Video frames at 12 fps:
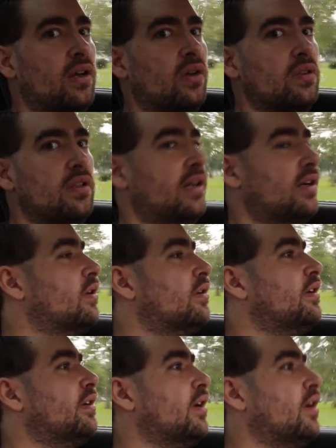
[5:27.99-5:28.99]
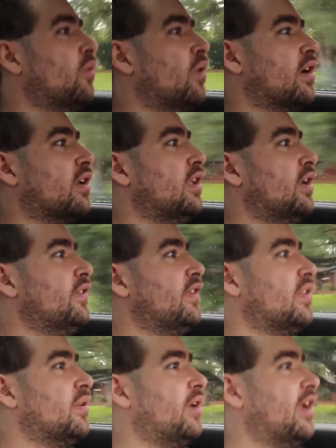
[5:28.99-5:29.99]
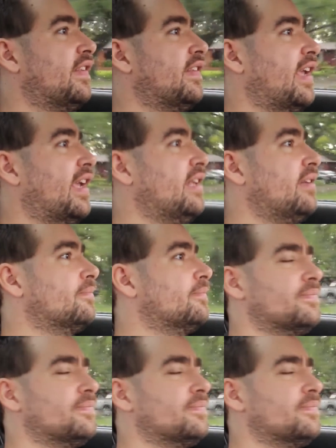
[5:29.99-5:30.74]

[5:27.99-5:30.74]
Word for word: low load, where it closes the wastegate.